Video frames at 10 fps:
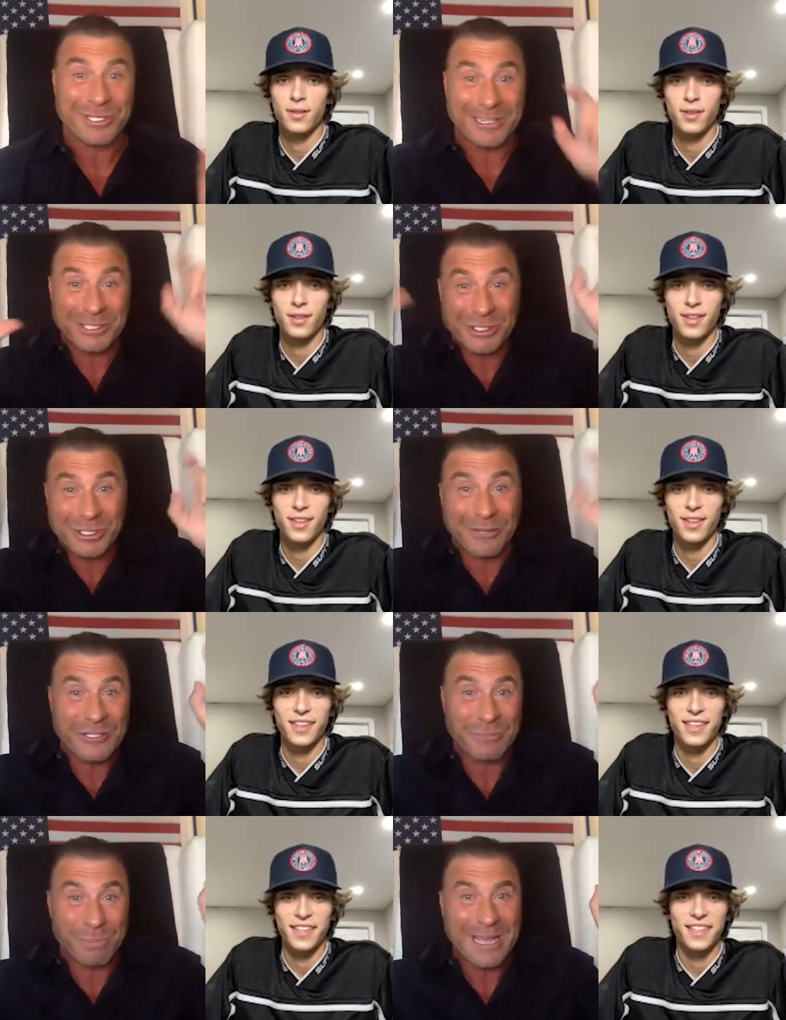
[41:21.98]
Speaker 1: is not the
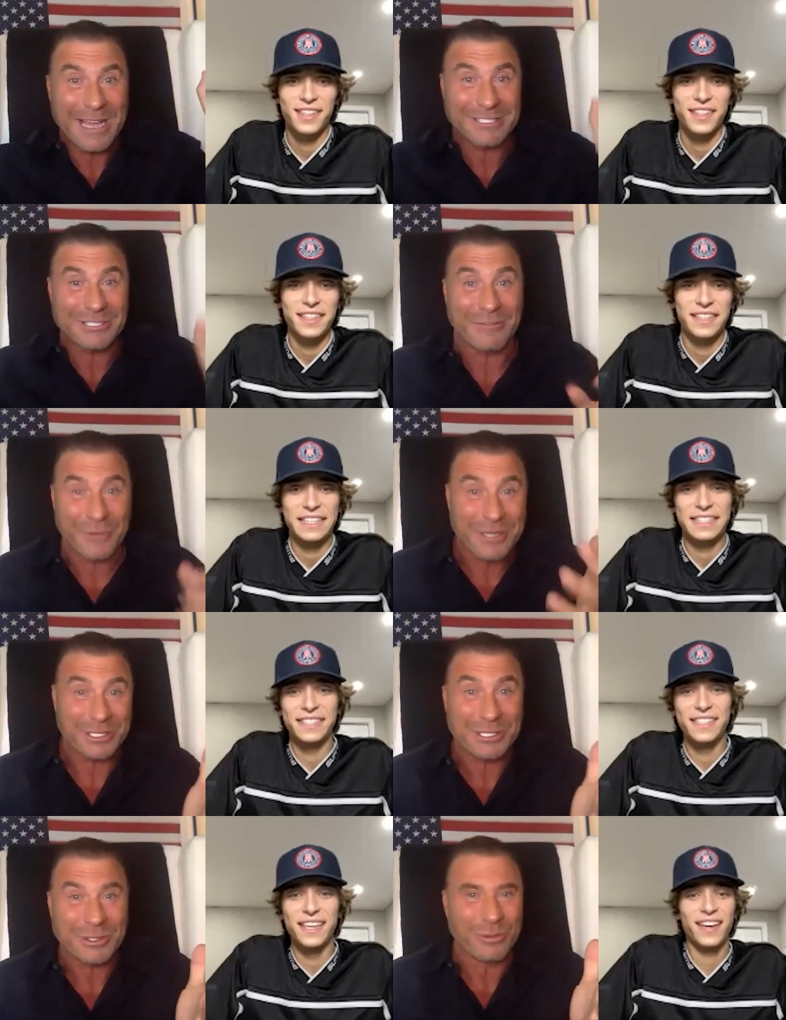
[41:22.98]
surface BS stuff. You
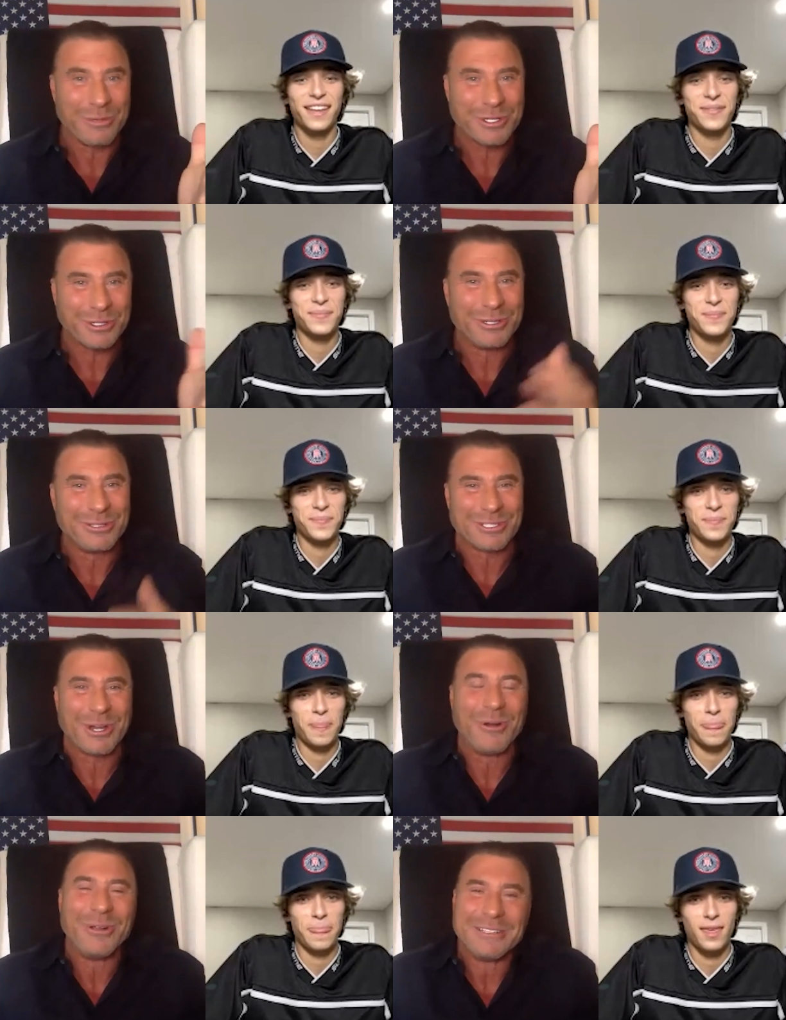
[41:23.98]
actually yeah group.
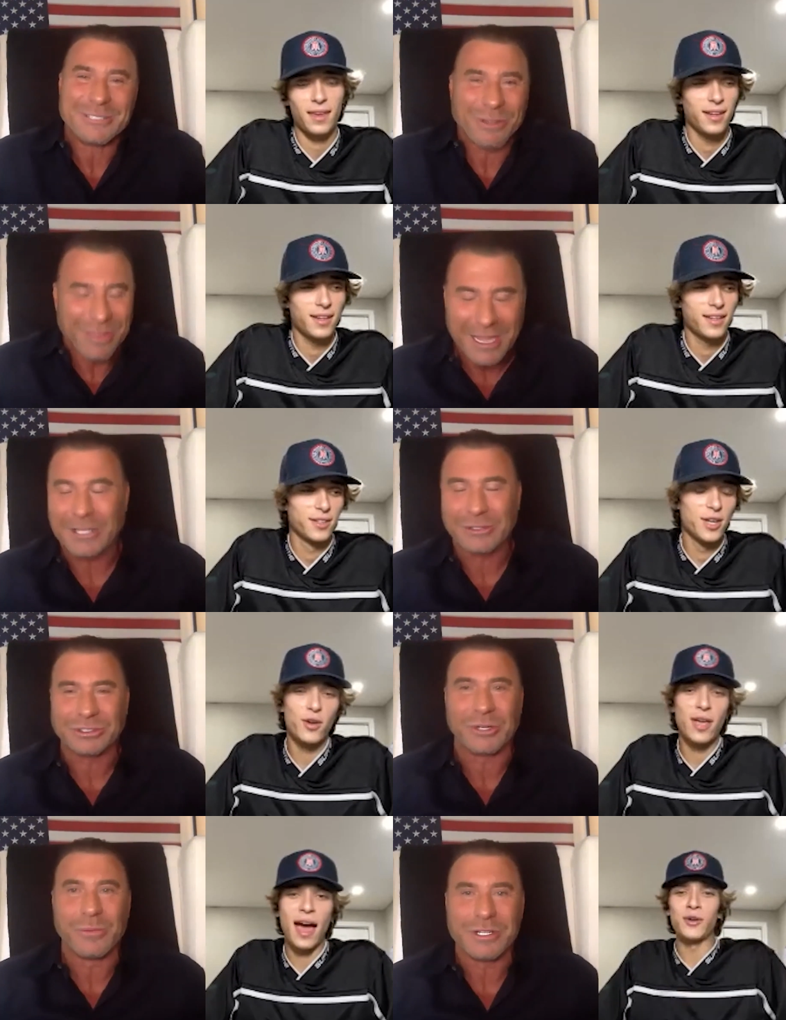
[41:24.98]
So so thank you. No,
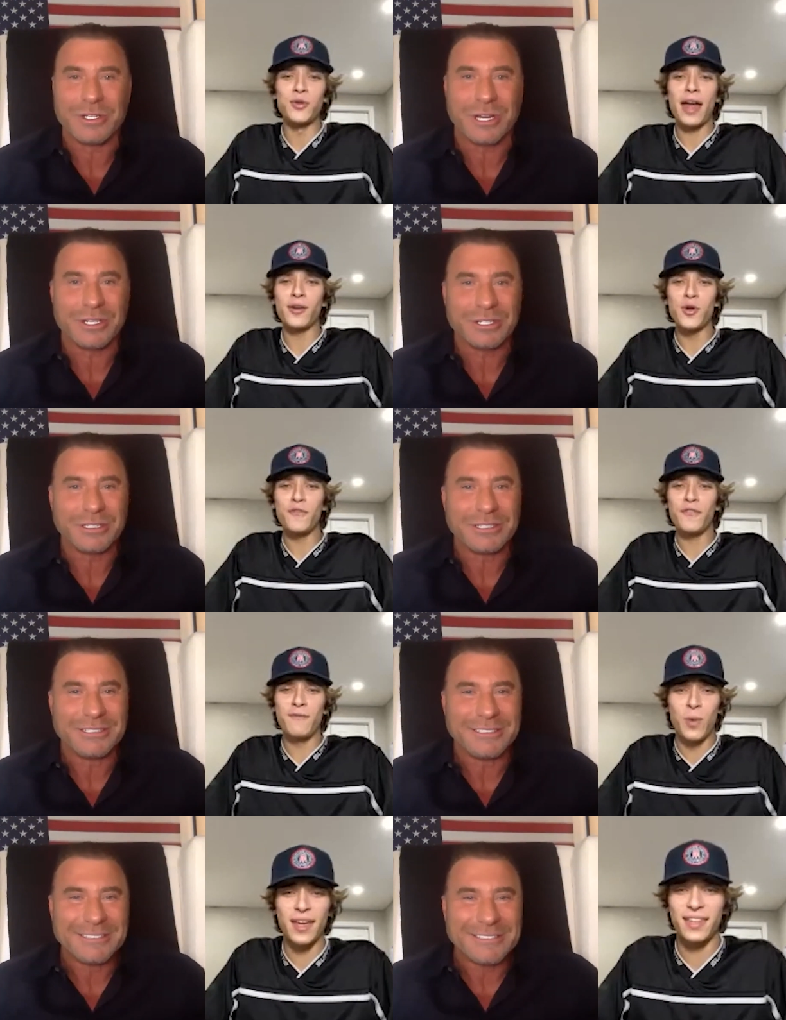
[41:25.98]
so yeah,
Speaker 2: I don't I don't know if I
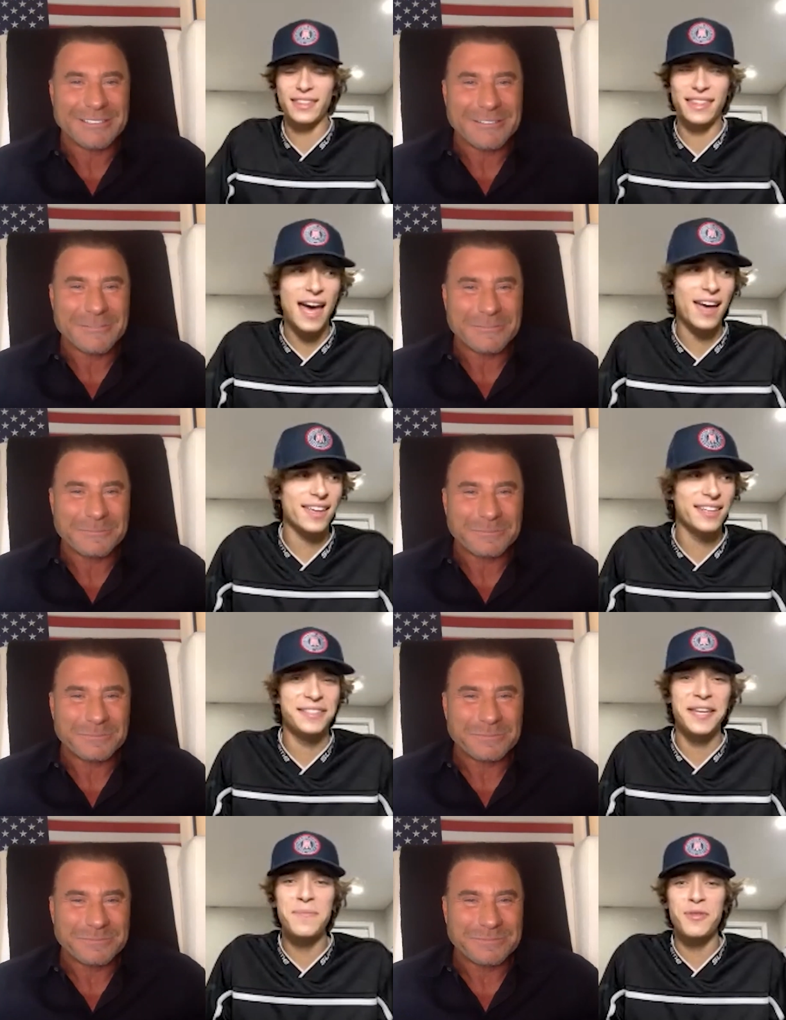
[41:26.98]
went that
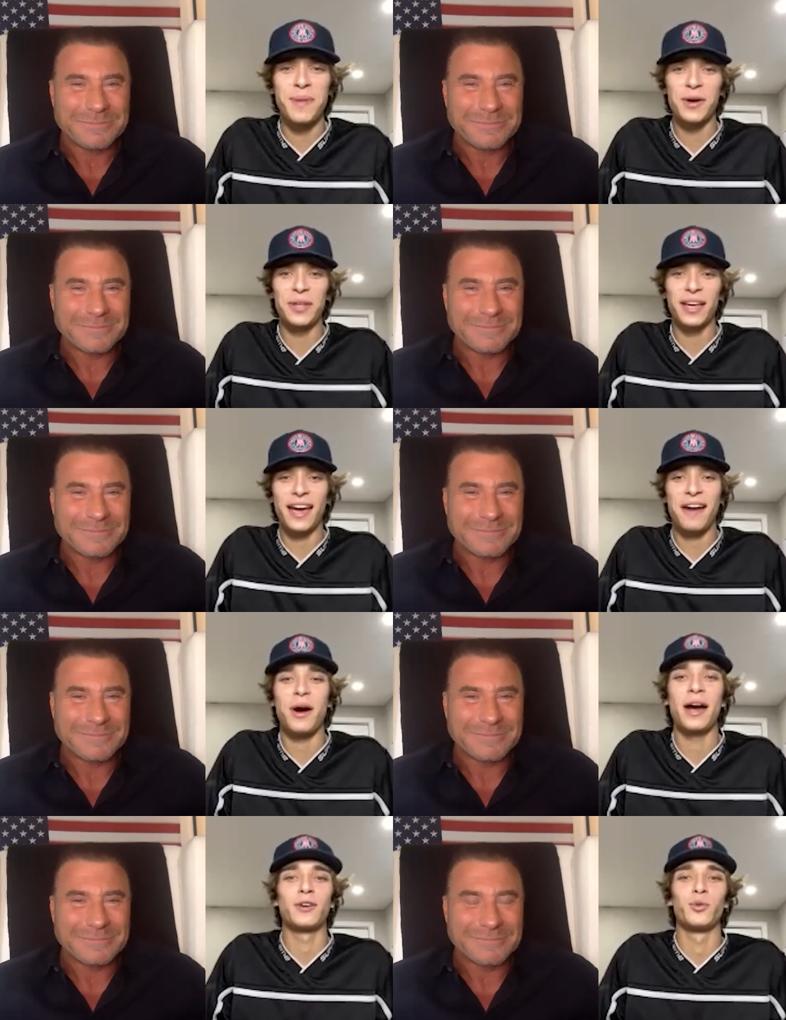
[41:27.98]
in depth about like
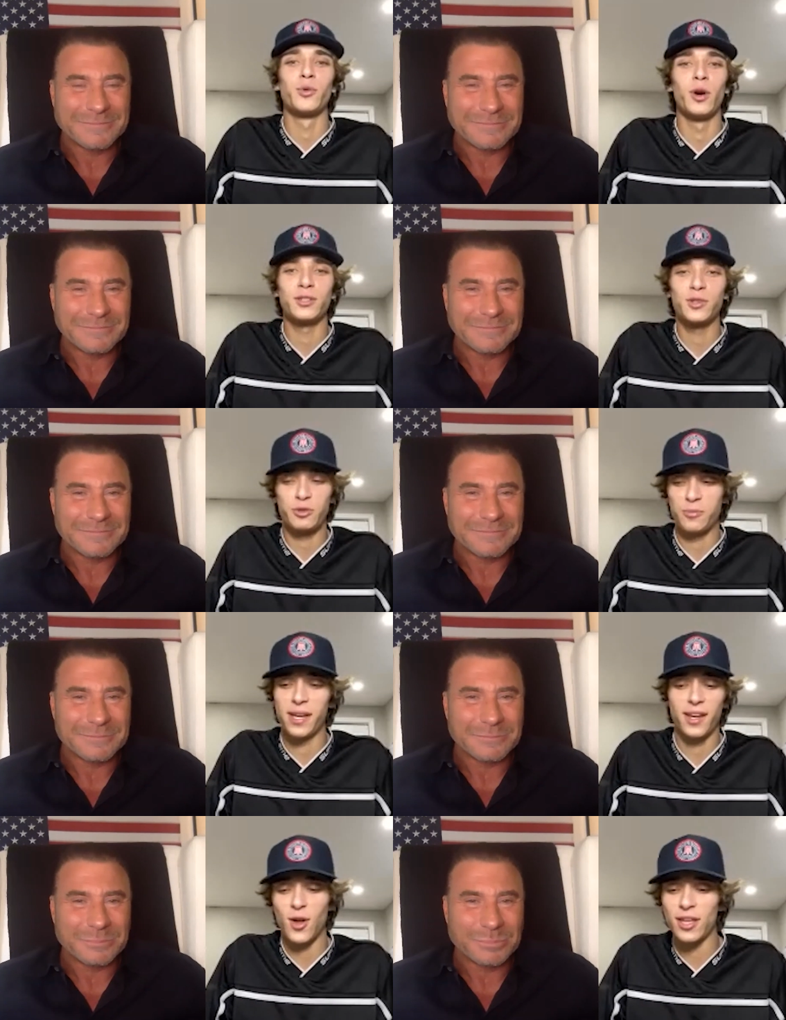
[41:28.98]
how I grew on social
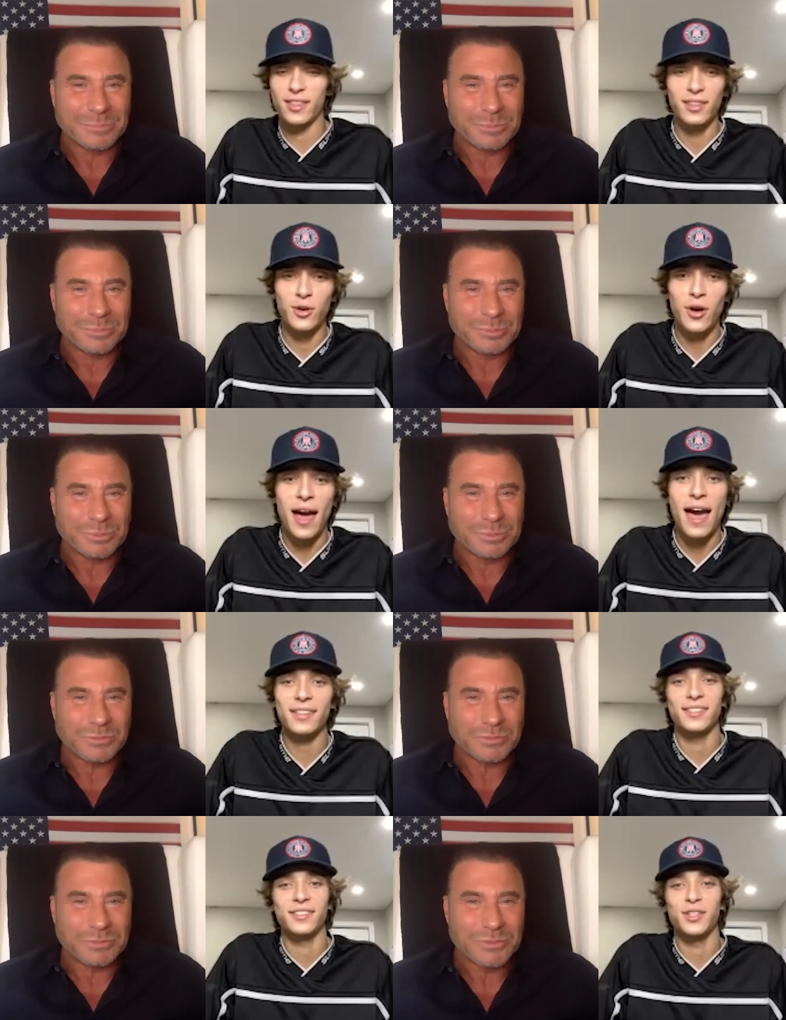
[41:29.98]
media and all like the little
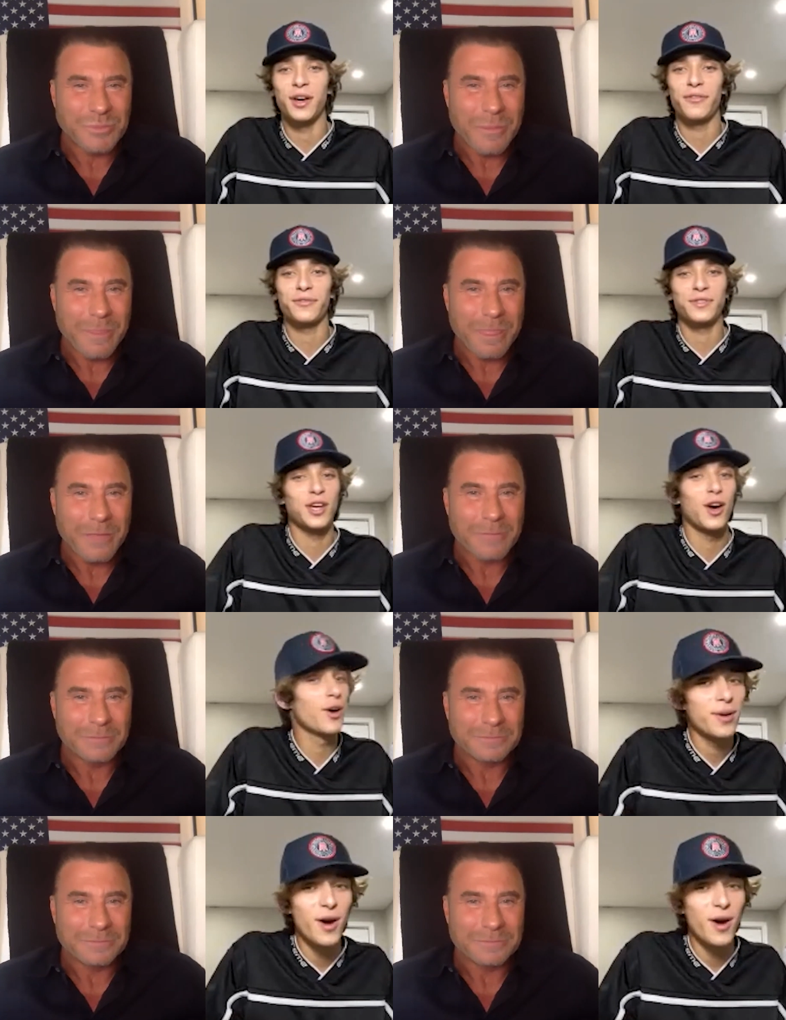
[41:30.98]
hacks and stuff. So